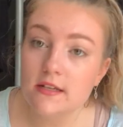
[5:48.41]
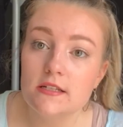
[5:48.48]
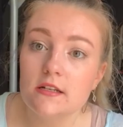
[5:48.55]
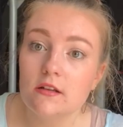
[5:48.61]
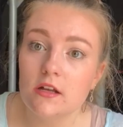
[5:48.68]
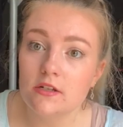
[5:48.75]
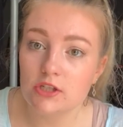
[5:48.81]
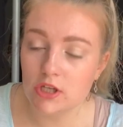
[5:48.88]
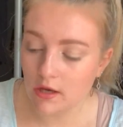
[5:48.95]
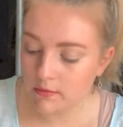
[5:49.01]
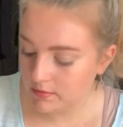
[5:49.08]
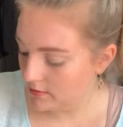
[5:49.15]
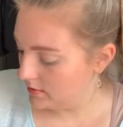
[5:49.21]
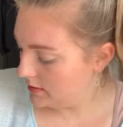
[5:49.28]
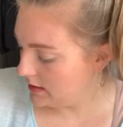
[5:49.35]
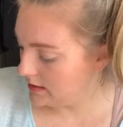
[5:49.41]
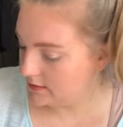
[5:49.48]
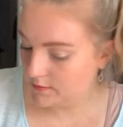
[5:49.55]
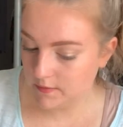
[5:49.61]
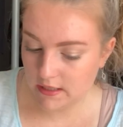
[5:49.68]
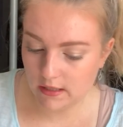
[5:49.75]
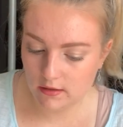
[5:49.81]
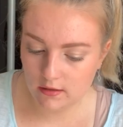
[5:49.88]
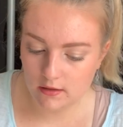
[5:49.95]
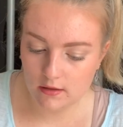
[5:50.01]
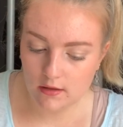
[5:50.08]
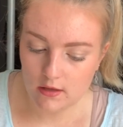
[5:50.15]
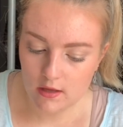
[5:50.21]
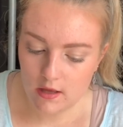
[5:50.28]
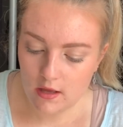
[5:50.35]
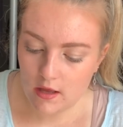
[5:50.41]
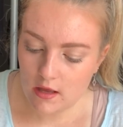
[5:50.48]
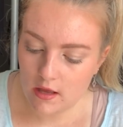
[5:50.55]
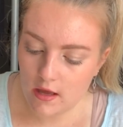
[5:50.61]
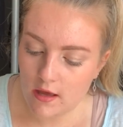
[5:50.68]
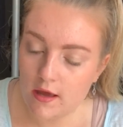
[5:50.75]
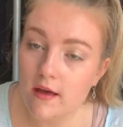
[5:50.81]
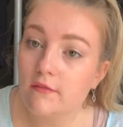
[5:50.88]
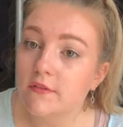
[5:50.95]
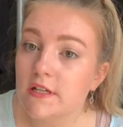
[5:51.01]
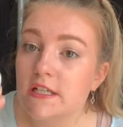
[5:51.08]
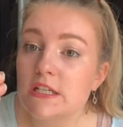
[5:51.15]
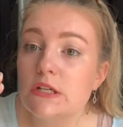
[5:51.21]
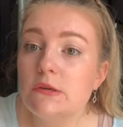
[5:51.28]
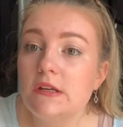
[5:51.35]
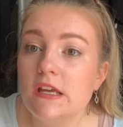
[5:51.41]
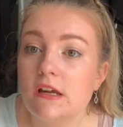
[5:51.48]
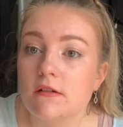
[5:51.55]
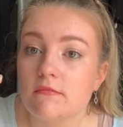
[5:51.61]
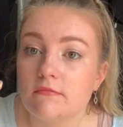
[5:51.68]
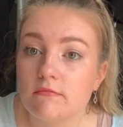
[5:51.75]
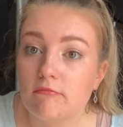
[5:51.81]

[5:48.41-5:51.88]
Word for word: did a lot of shopping last week. I have a tuning